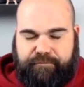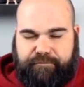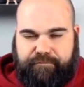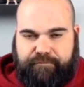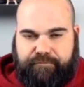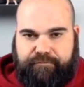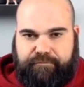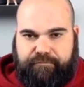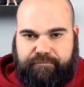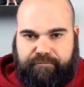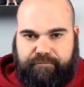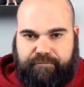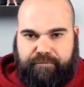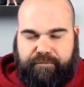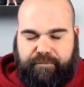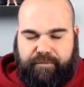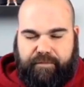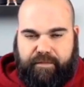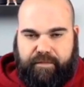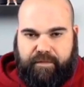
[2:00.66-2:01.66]

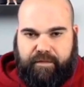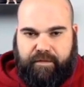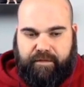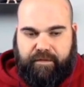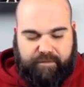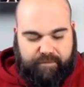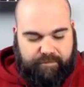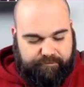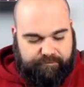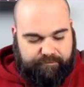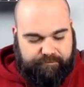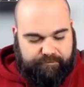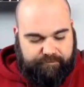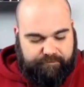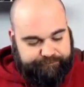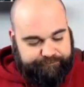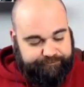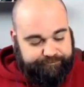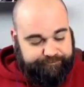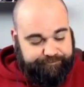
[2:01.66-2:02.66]

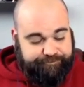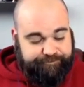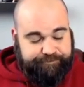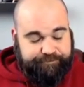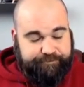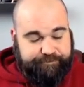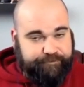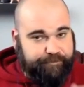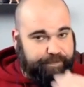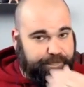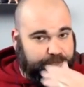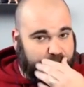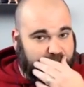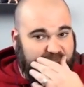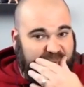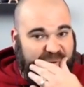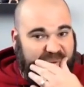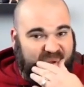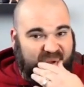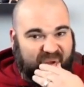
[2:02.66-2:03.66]

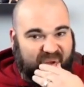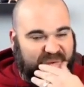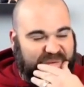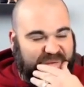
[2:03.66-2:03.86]
(silent)